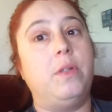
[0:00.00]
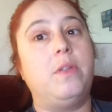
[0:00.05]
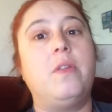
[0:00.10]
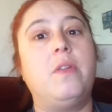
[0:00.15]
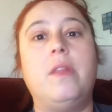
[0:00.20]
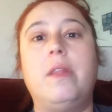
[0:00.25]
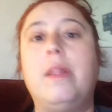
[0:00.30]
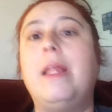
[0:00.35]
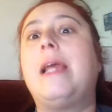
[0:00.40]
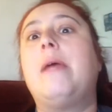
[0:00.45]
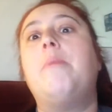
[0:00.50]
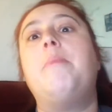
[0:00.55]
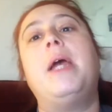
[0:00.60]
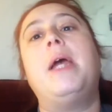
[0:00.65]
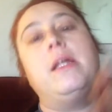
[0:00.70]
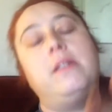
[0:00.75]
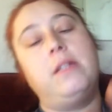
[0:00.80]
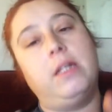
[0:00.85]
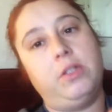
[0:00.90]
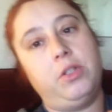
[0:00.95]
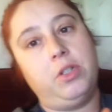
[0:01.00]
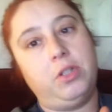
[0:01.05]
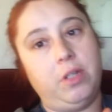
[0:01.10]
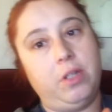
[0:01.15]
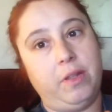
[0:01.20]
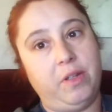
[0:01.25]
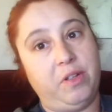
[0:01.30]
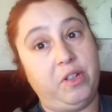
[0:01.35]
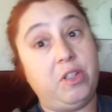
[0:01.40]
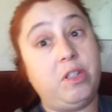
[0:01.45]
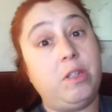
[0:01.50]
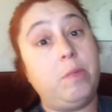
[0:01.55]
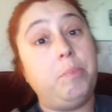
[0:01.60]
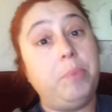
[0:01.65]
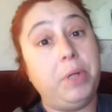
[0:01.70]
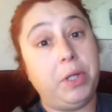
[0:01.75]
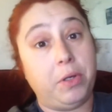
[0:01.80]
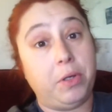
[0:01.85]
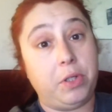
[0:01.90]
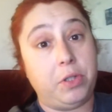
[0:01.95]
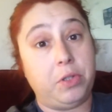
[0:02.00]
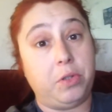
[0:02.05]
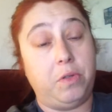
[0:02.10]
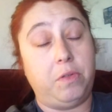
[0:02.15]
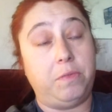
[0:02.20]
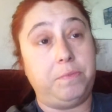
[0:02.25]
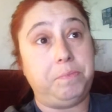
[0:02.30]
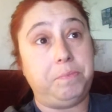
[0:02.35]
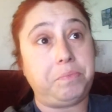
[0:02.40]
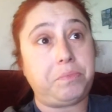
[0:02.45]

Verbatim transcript: so that they can pay attention to their spiritual